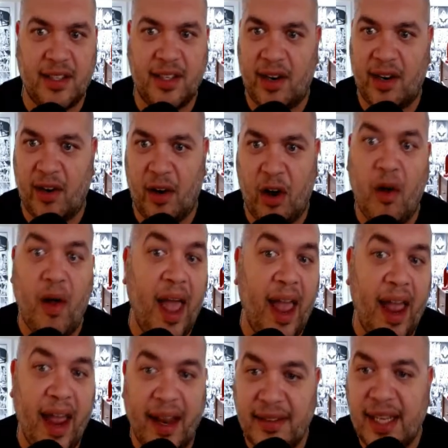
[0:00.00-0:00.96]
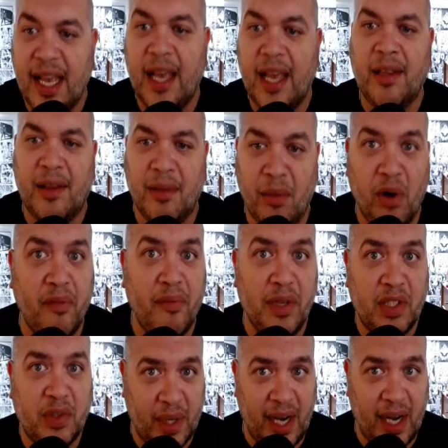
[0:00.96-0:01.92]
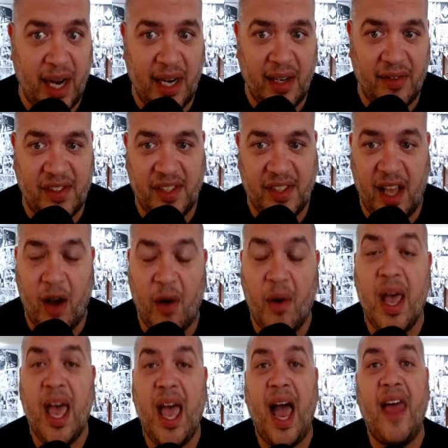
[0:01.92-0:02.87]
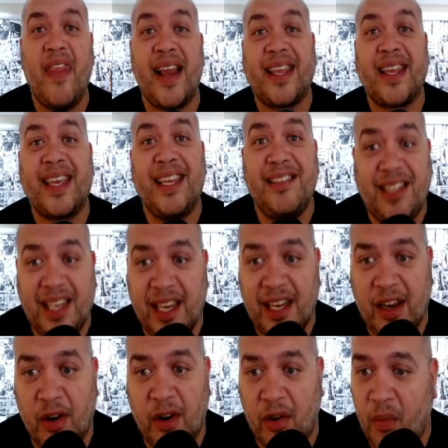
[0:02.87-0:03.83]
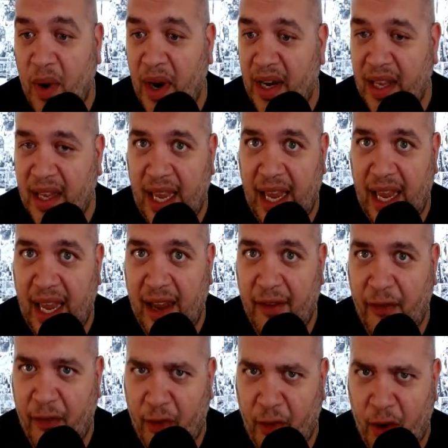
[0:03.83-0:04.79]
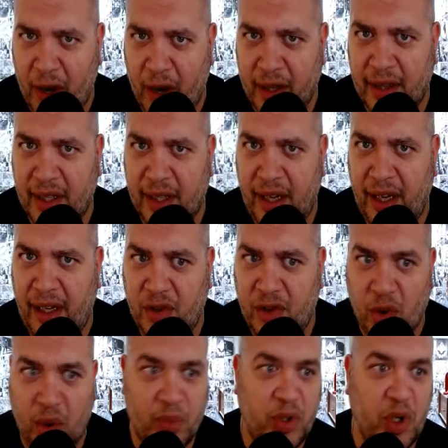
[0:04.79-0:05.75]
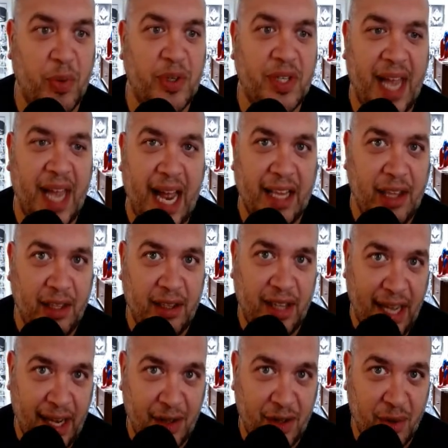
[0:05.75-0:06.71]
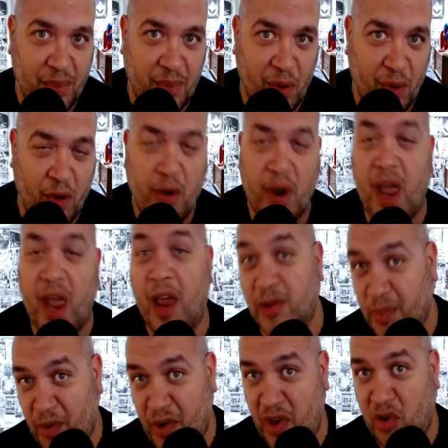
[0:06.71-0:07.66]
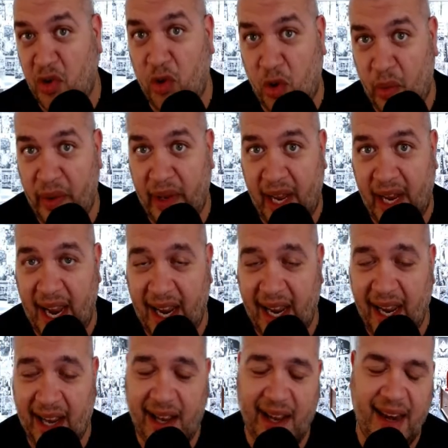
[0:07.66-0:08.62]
at all, and the movements were kind of slow. And that continued when he fought the stormtroopers at the laser border. And it was pretty cool when that guy got cut in